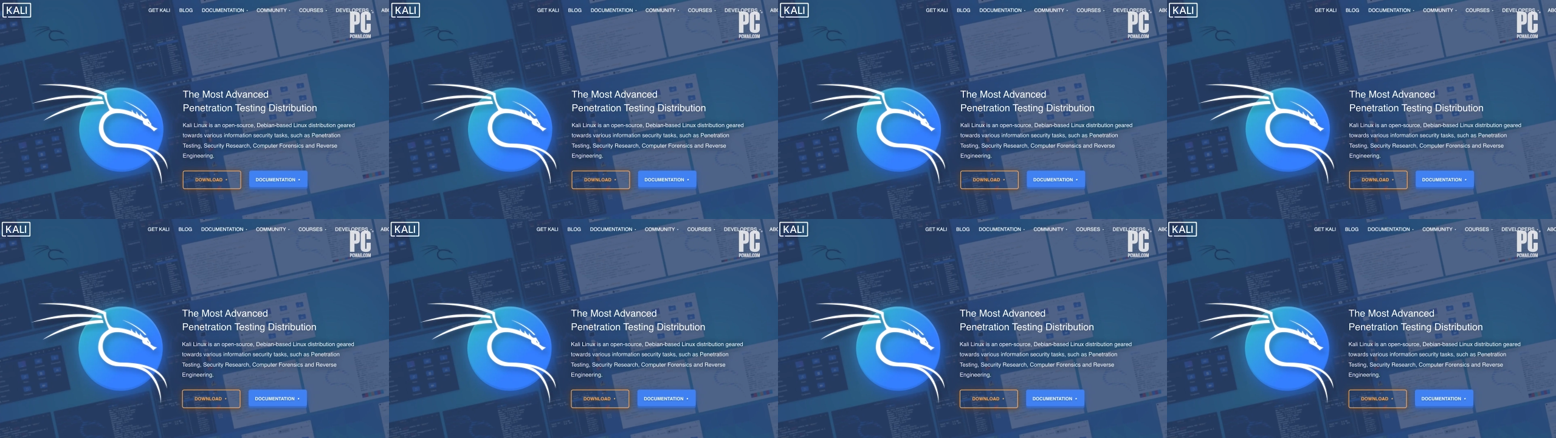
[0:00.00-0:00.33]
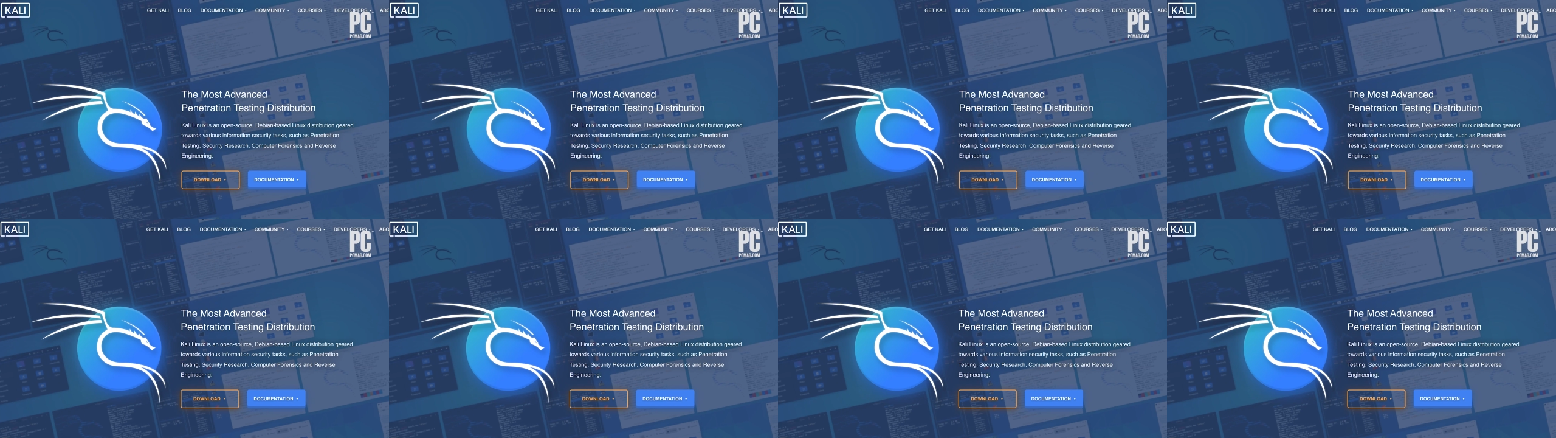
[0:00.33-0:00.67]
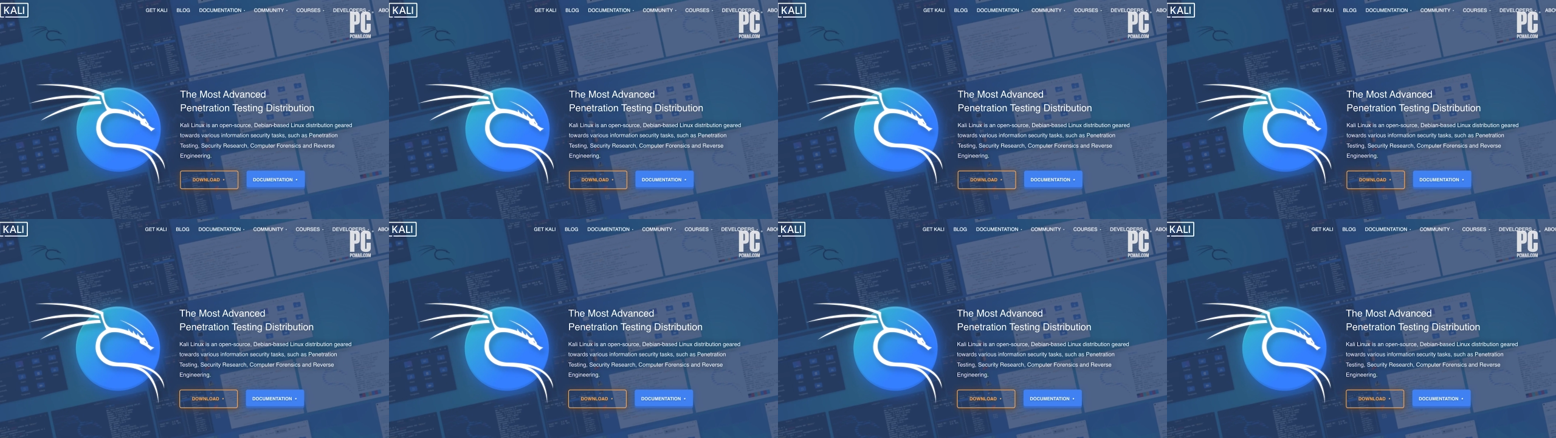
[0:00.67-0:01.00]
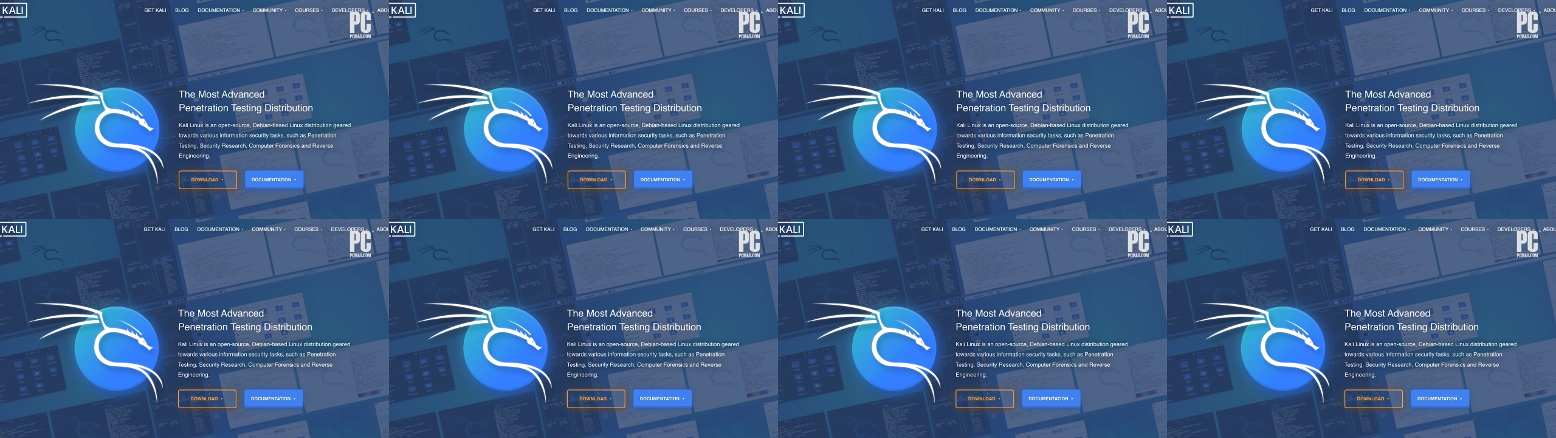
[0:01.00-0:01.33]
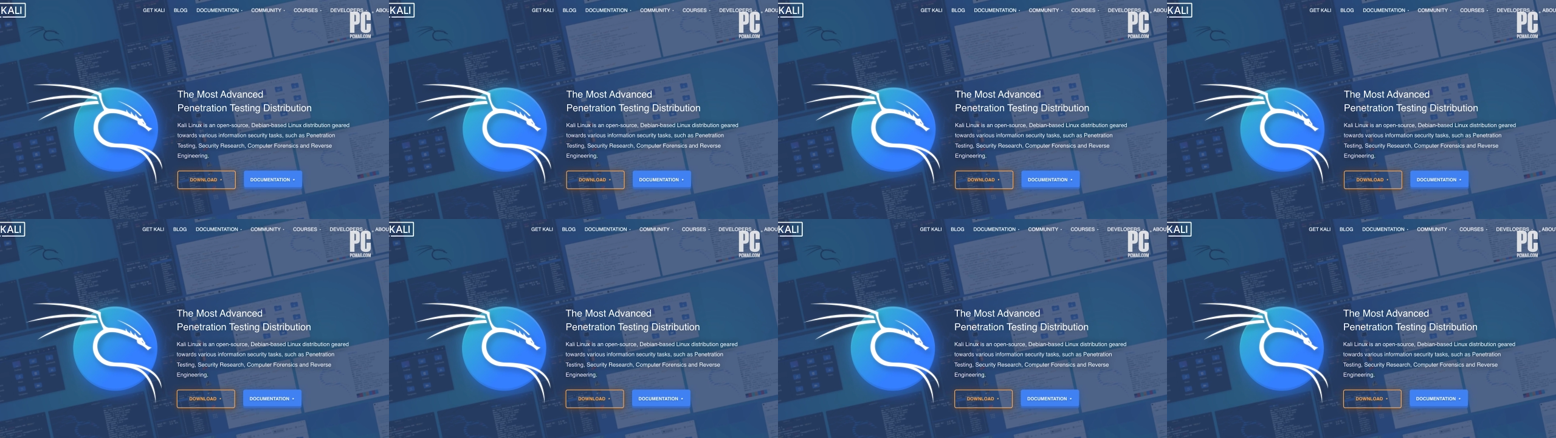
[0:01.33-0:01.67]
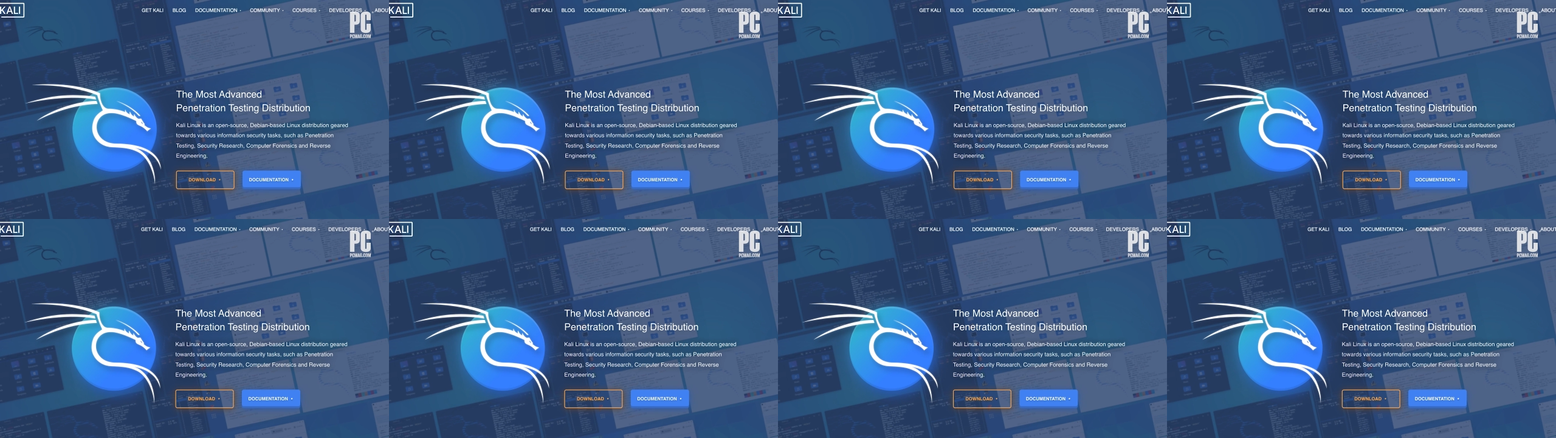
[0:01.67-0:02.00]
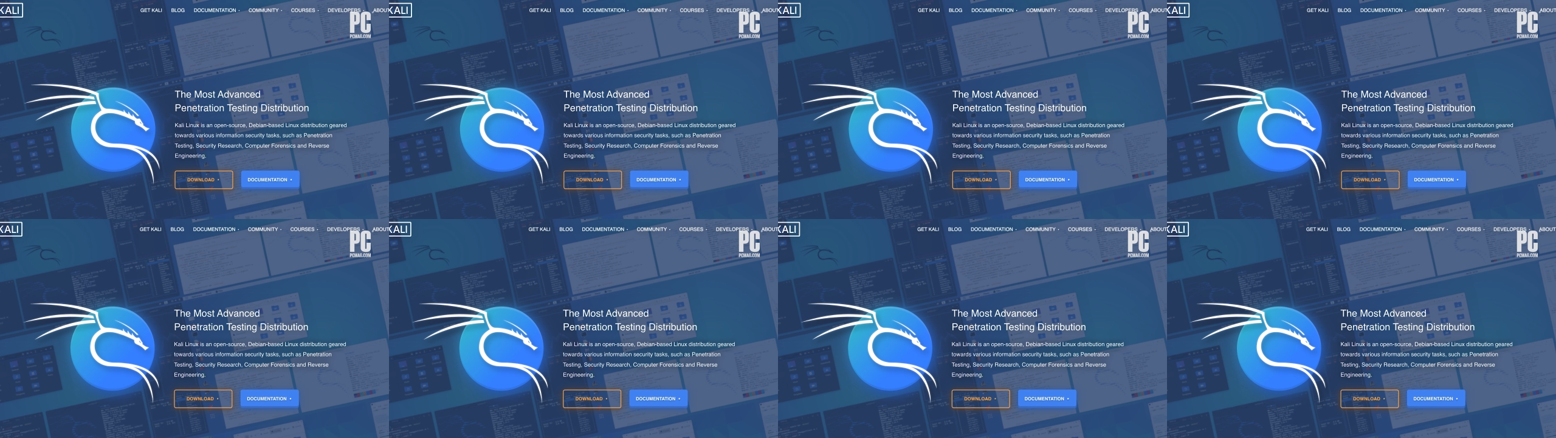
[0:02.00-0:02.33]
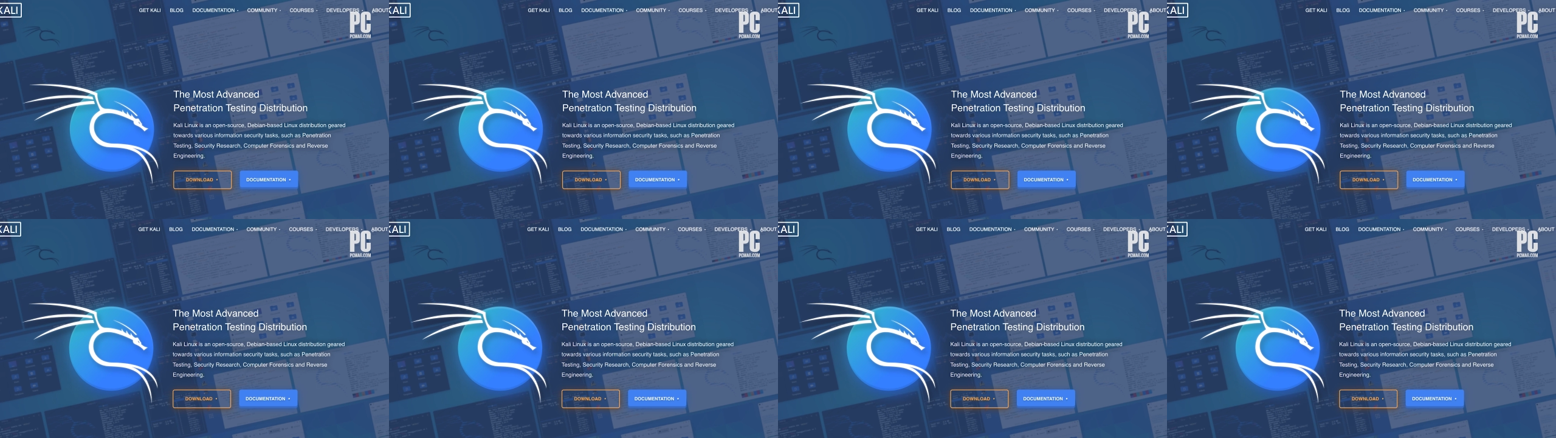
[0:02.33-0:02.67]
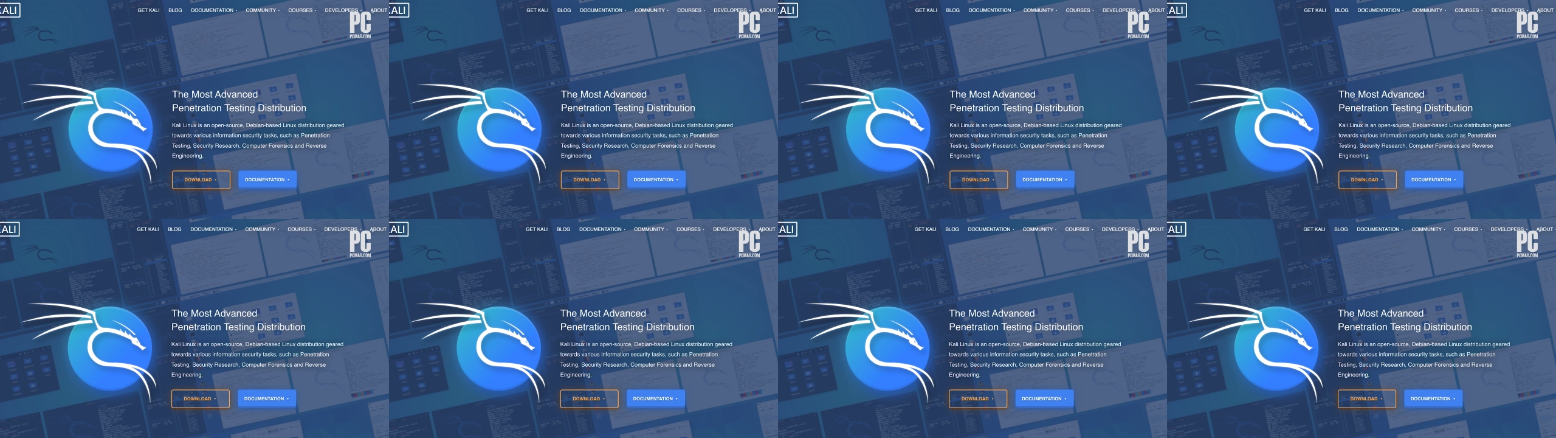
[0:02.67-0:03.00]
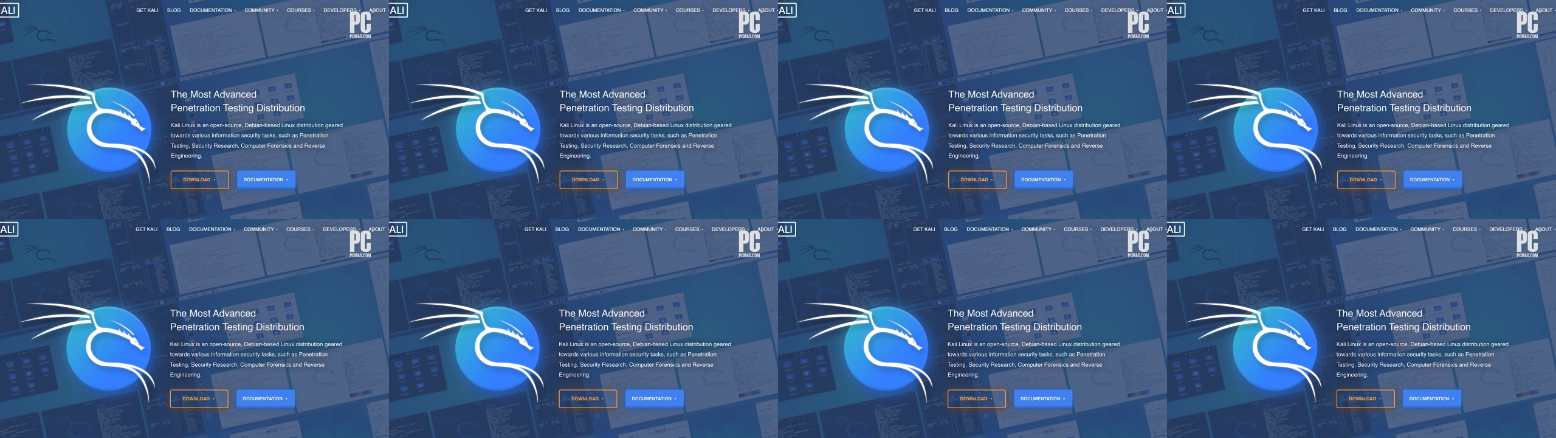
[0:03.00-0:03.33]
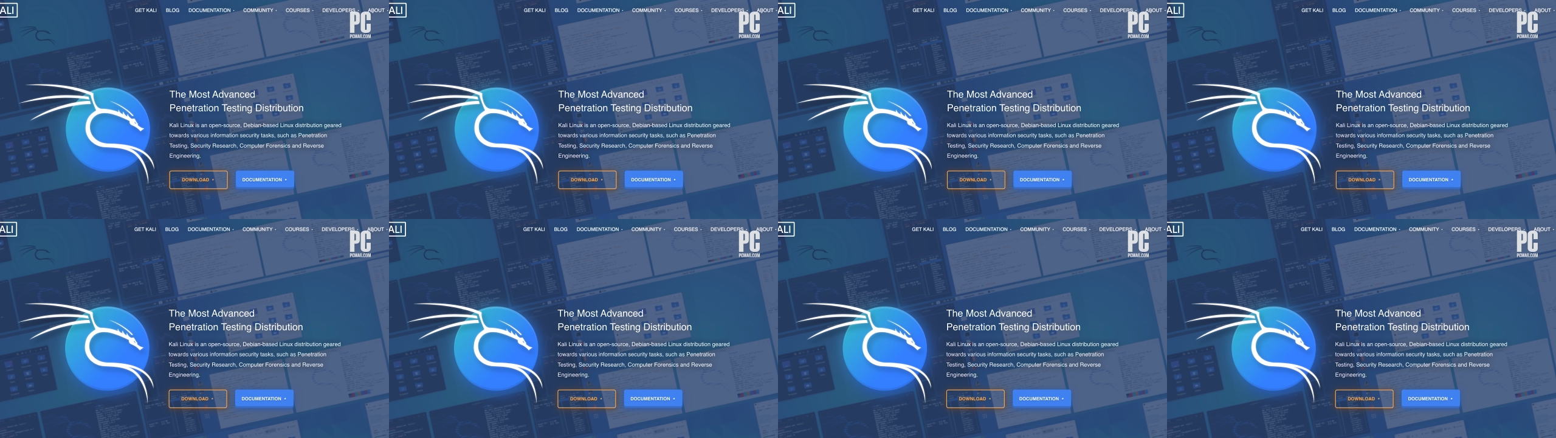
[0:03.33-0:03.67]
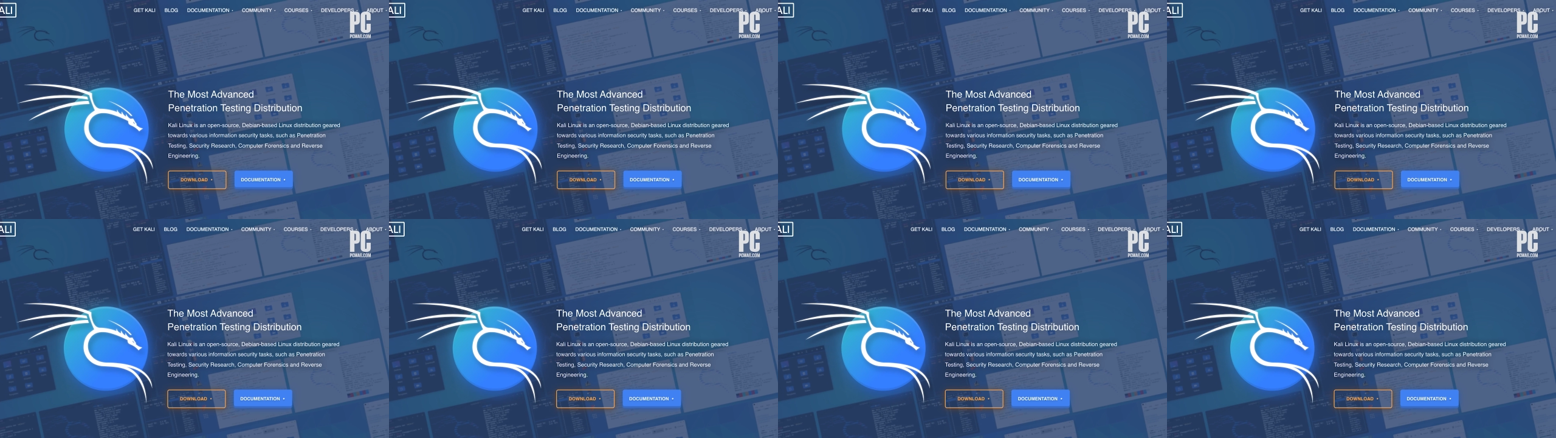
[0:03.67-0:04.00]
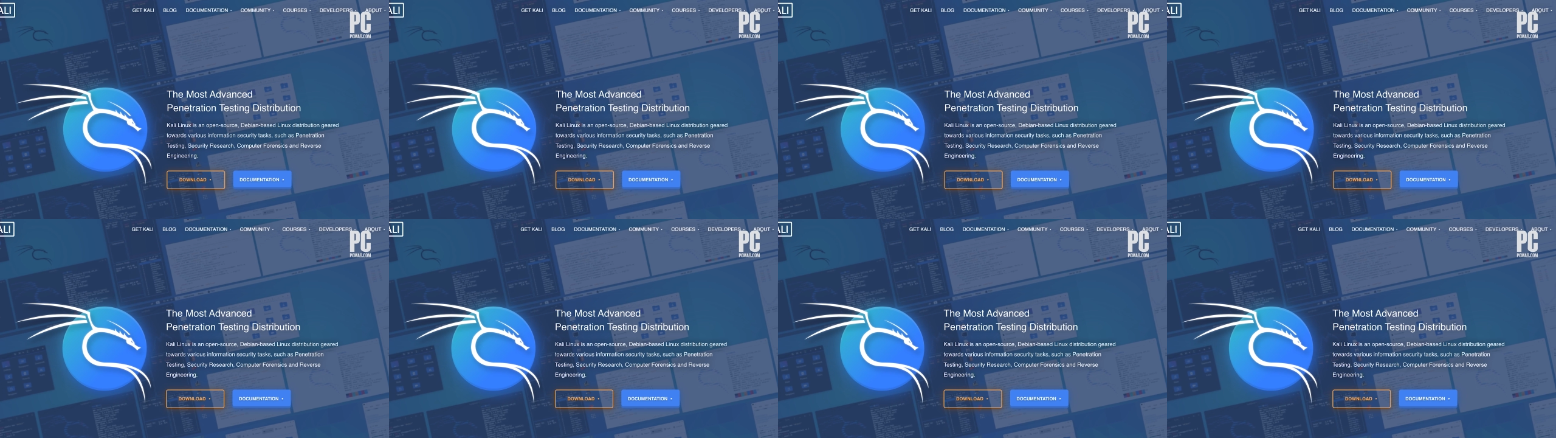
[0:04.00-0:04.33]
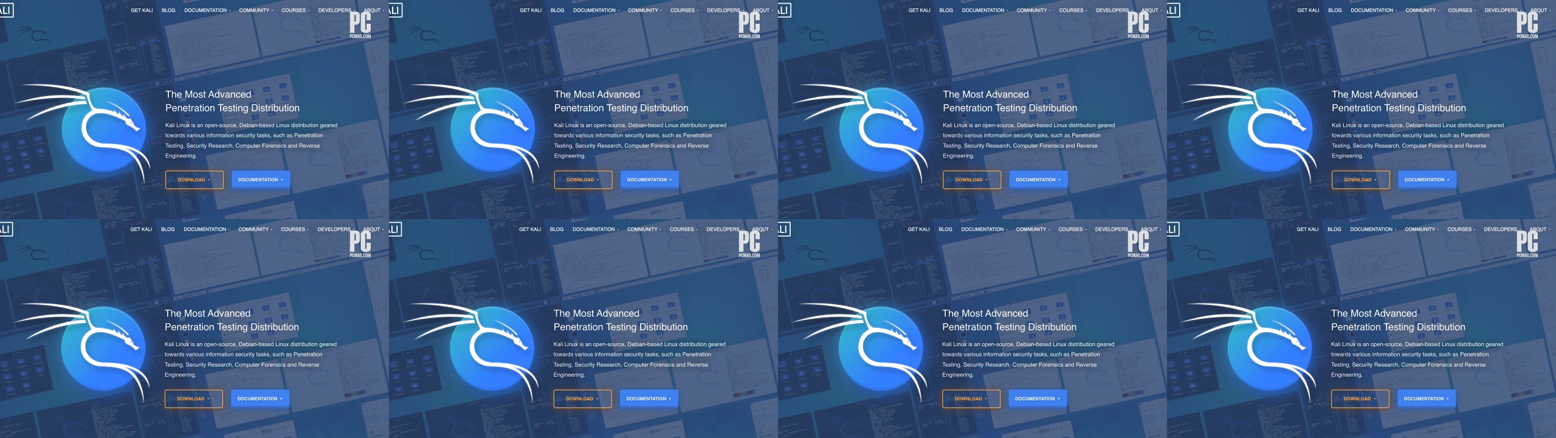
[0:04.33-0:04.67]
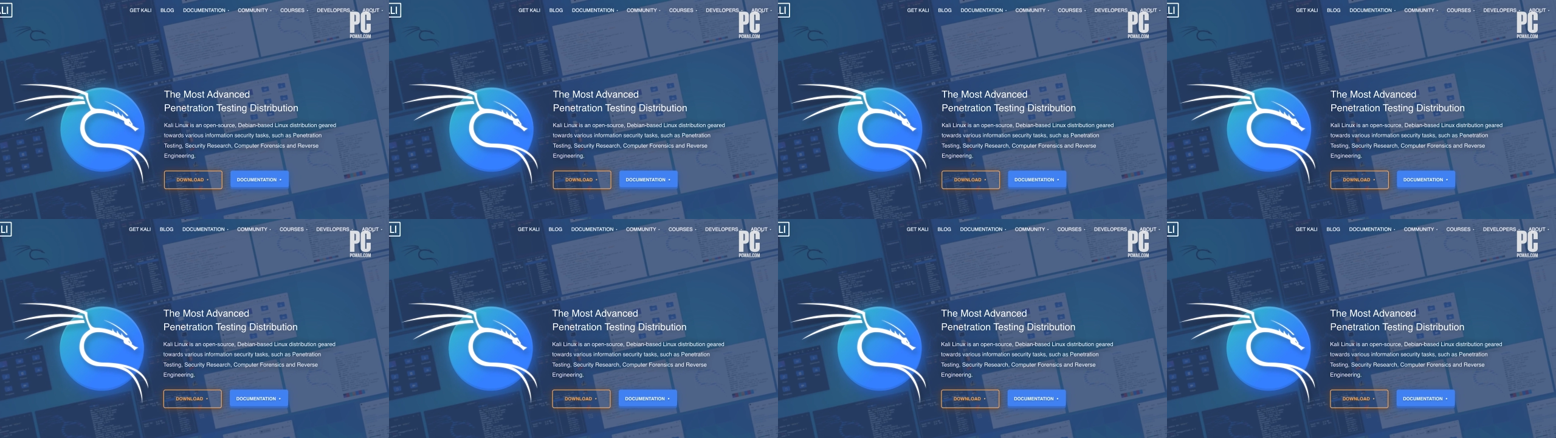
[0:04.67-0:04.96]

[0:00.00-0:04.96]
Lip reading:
Nobody's mouth can be seen.